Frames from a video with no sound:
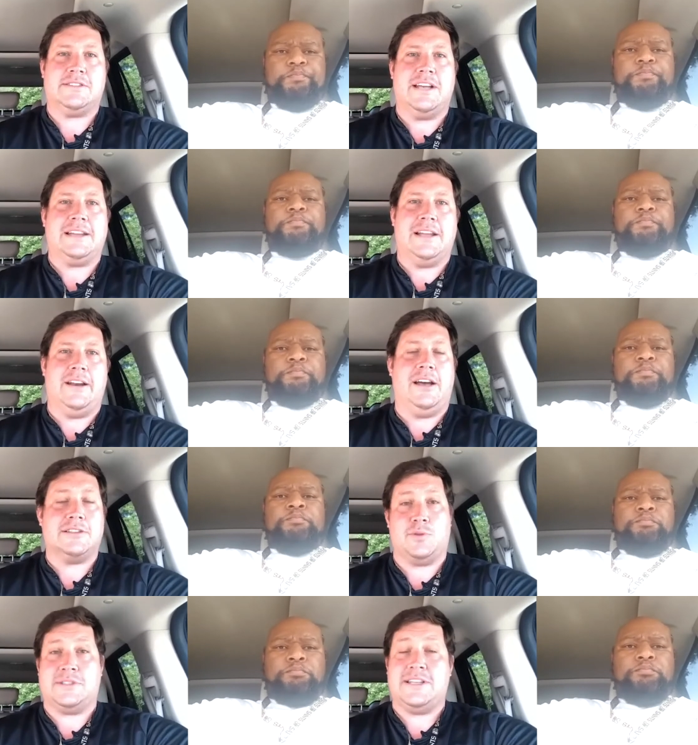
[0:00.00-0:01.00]
Speaker 1: sideline to
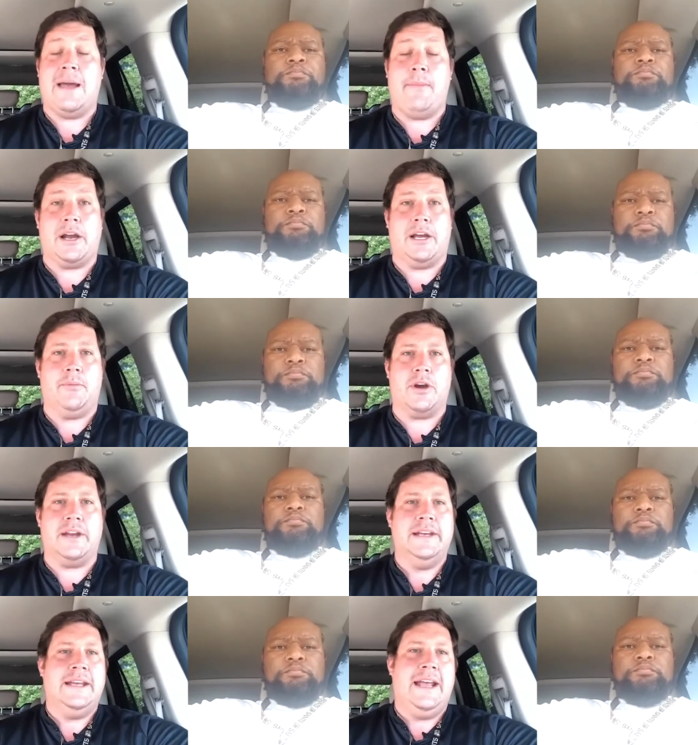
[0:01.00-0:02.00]
us was Ty Montgomery,
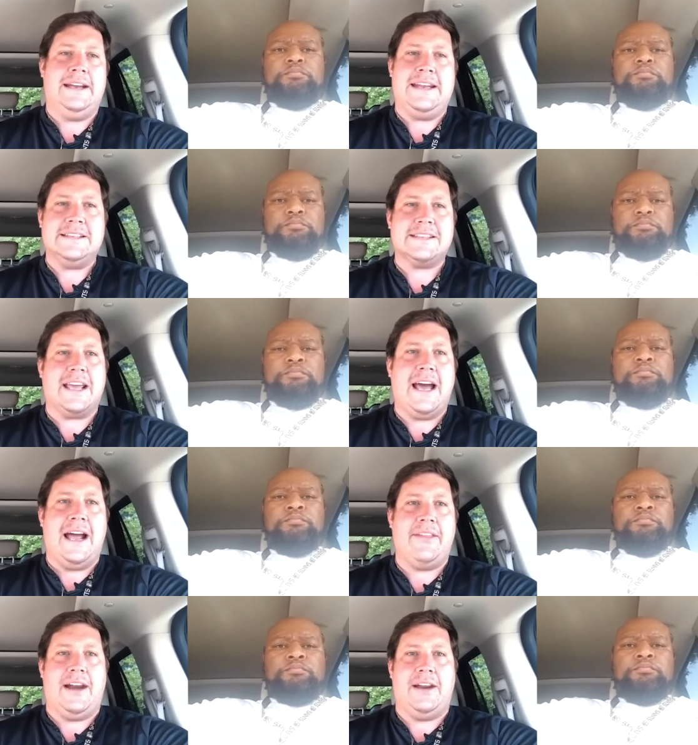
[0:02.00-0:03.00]
and he's a
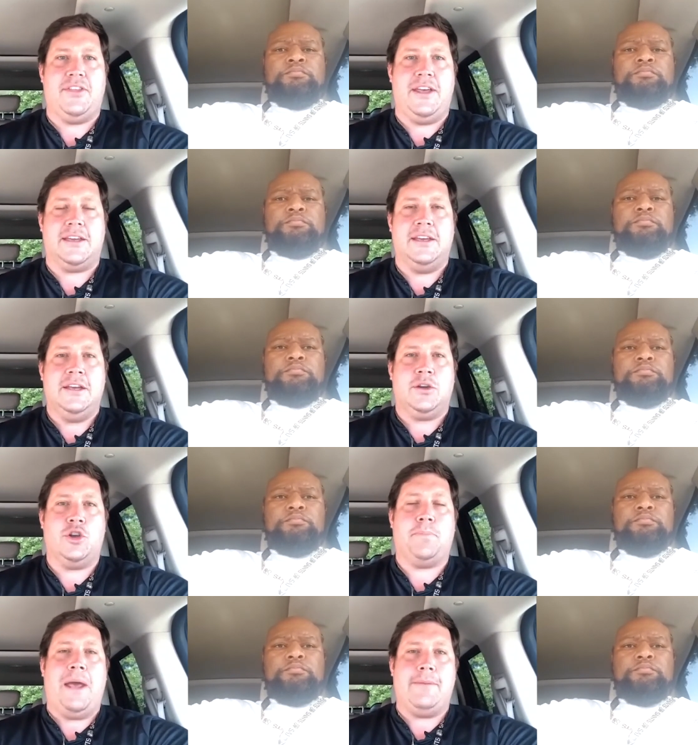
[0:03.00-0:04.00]
guy that I think
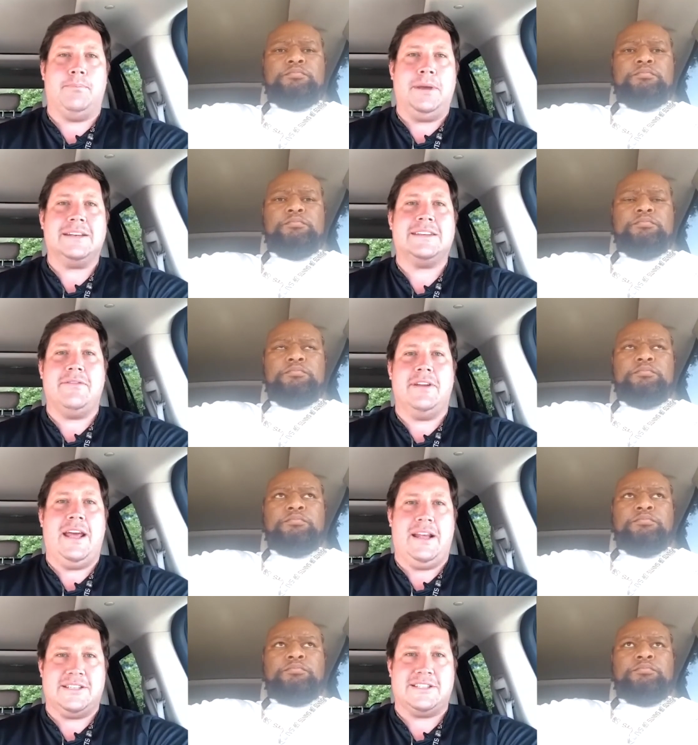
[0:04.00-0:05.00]
could pay big
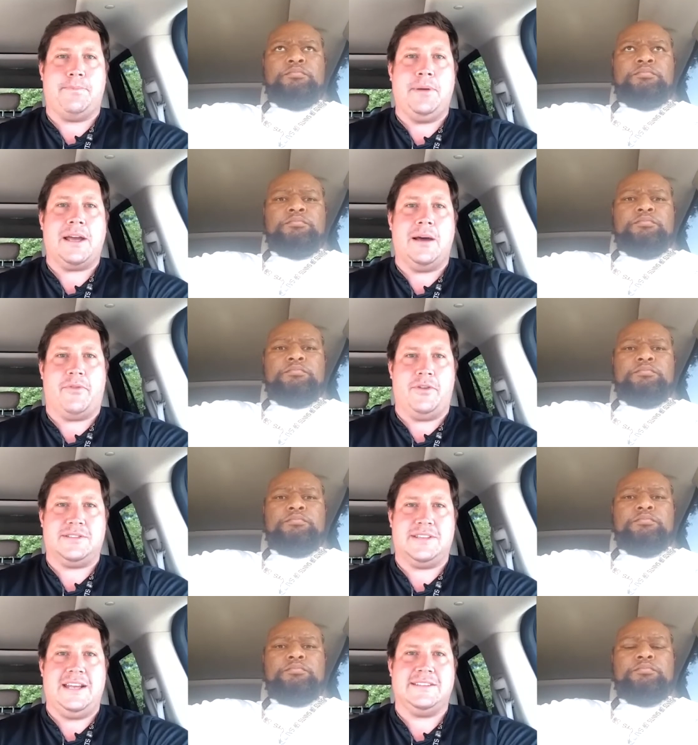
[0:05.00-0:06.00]
dividends as a pickup for the
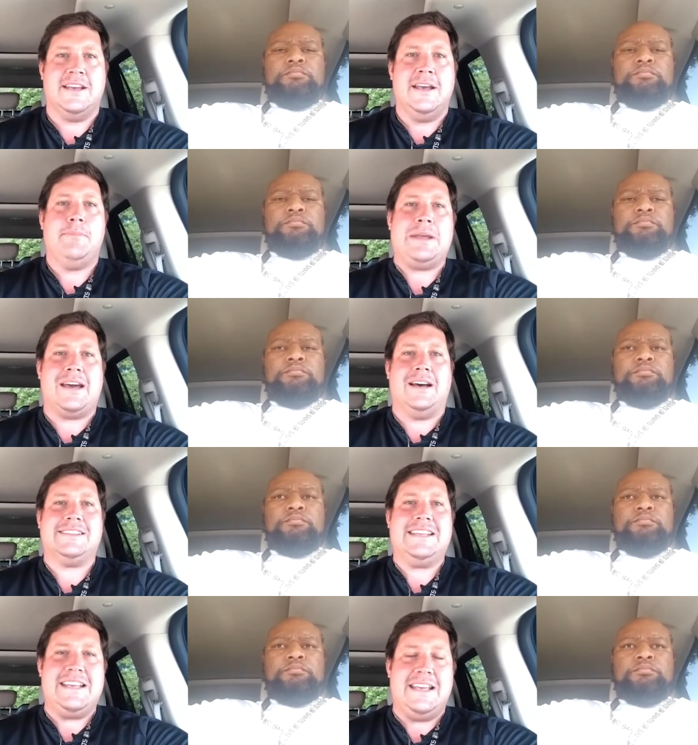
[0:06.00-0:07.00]
Saints because
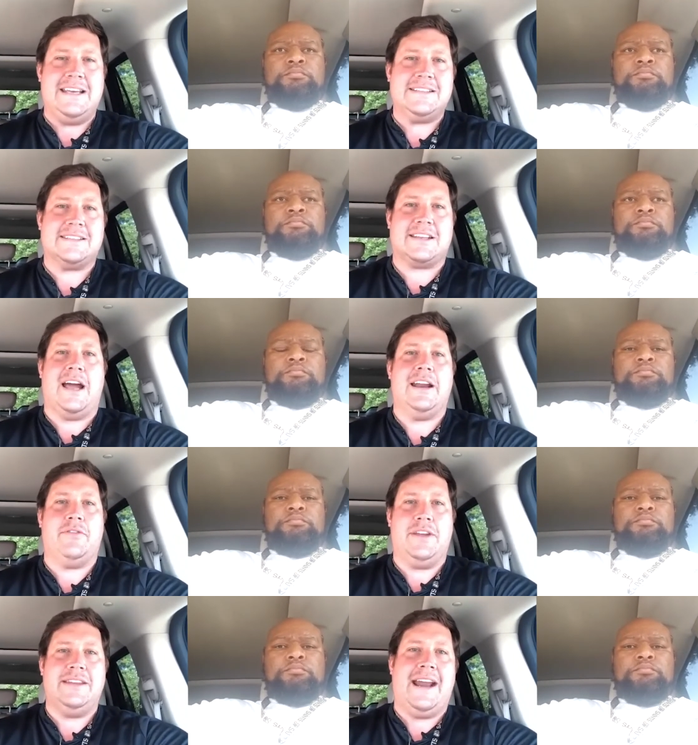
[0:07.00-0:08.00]
he is kind
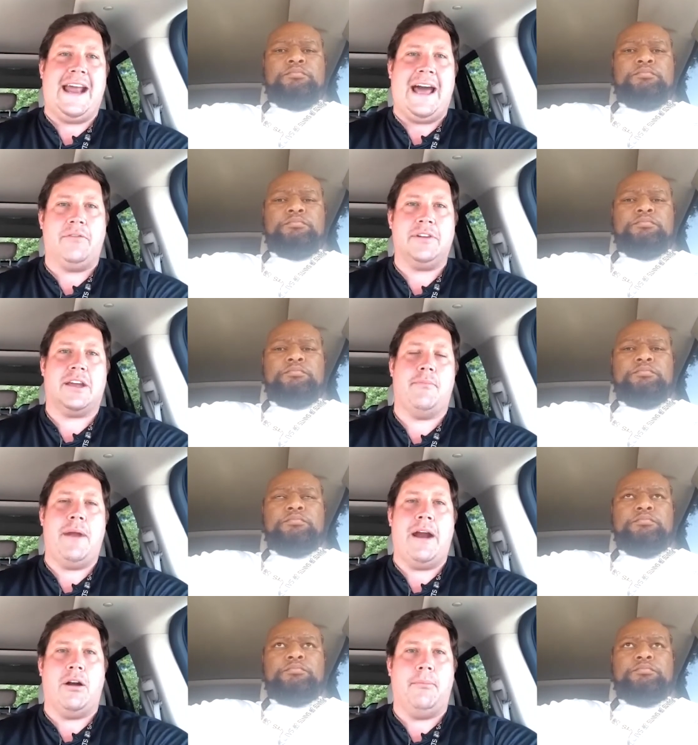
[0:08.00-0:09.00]
of in that Alvin
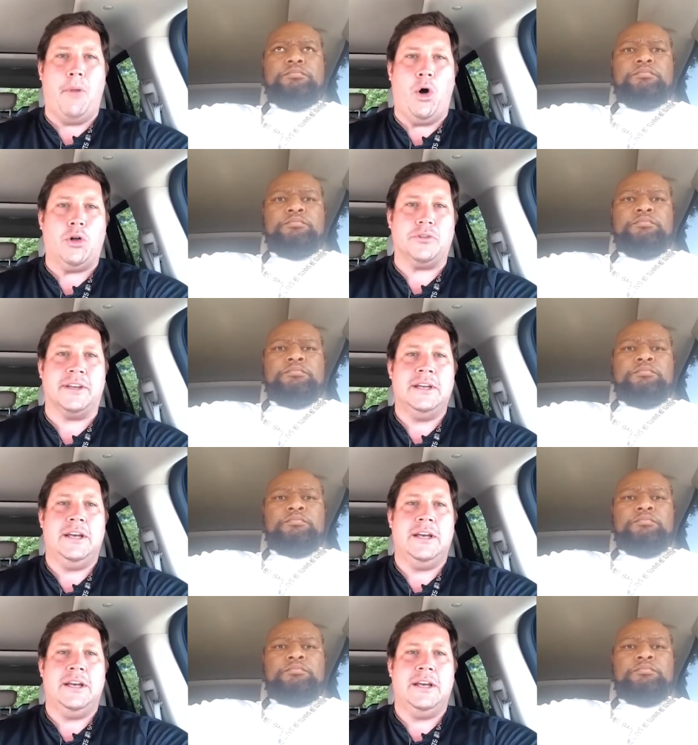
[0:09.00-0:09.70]
Kamara mold.